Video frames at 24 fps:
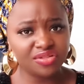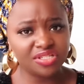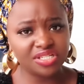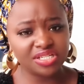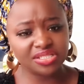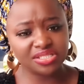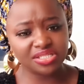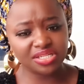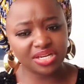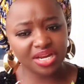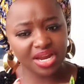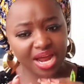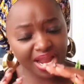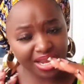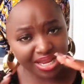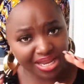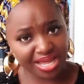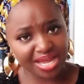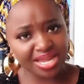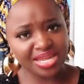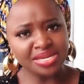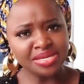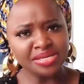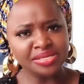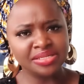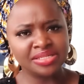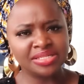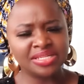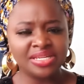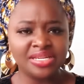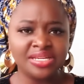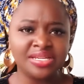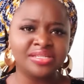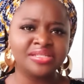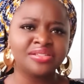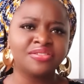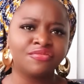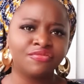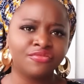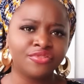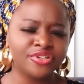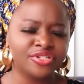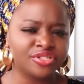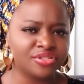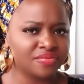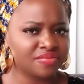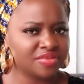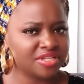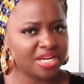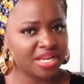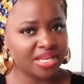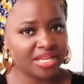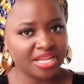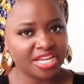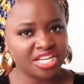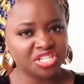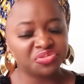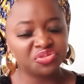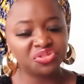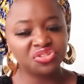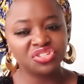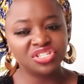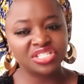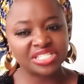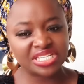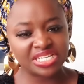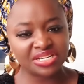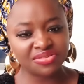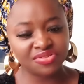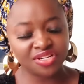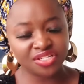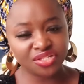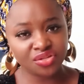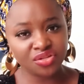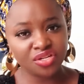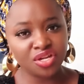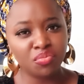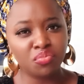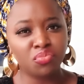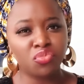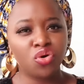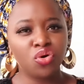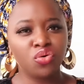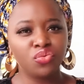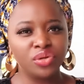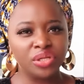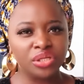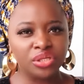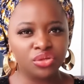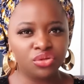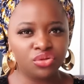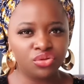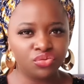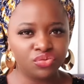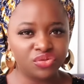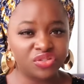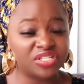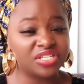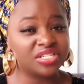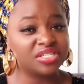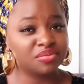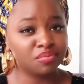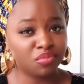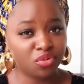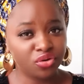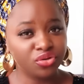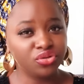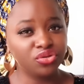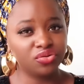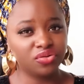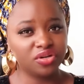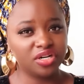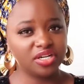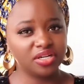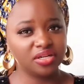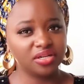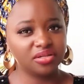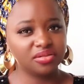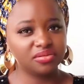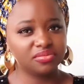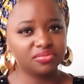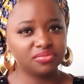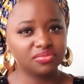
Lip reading: the alliance, he is the voice of the alliance because he resonates more with the youth. He's more younger.